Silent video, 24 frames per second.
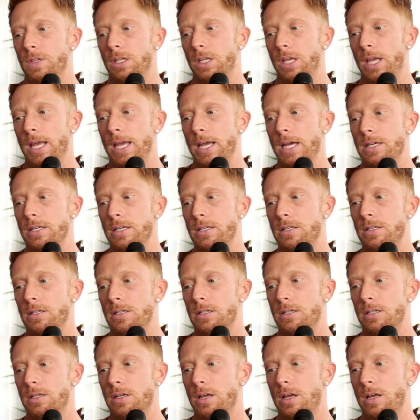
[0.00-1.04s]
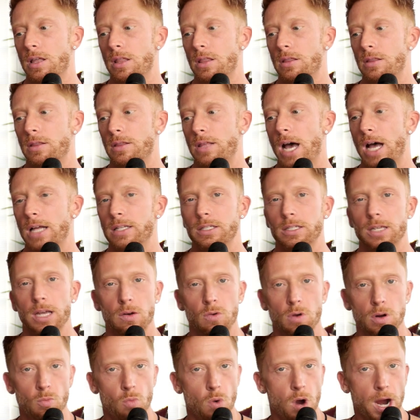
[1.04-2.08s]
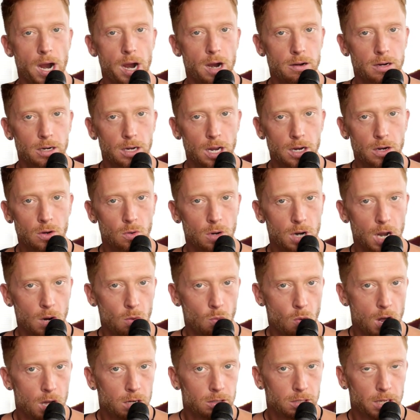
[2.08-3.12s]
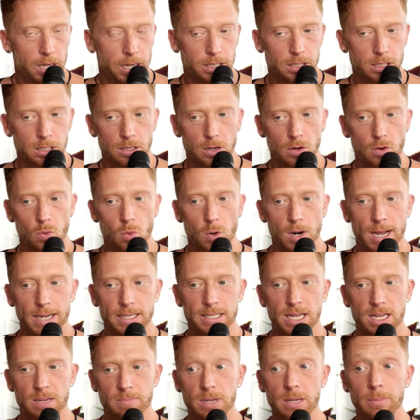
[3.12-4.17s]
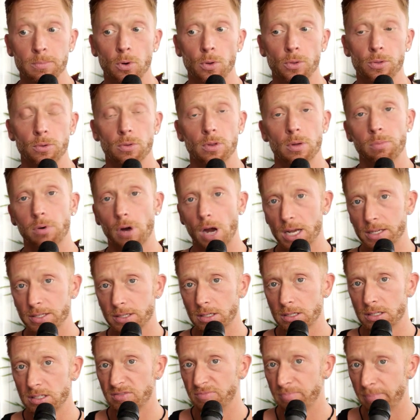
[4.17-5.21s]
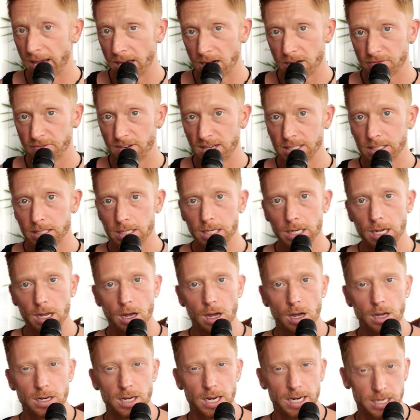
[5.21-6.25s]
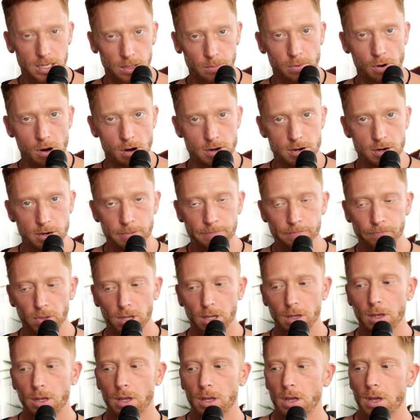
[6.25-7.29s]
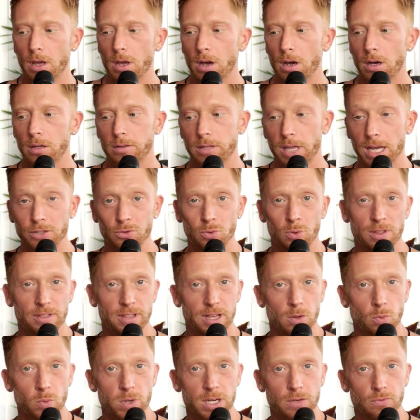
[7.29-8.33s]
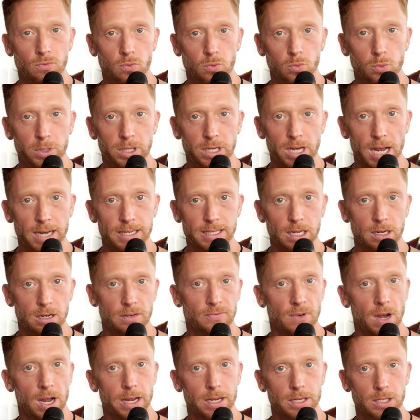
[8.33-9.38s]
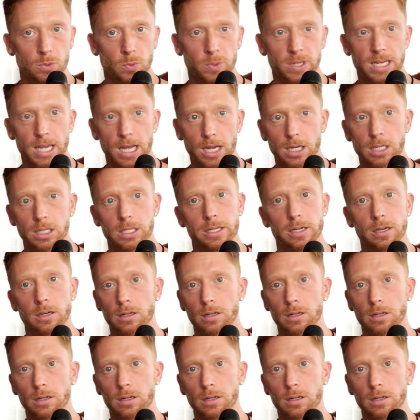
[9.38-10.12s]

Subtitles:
And that's how I'm wired, and I know what I want. And so when I take people through the process of manifesting an ideal partner, that's one thing we identify, is we get clear,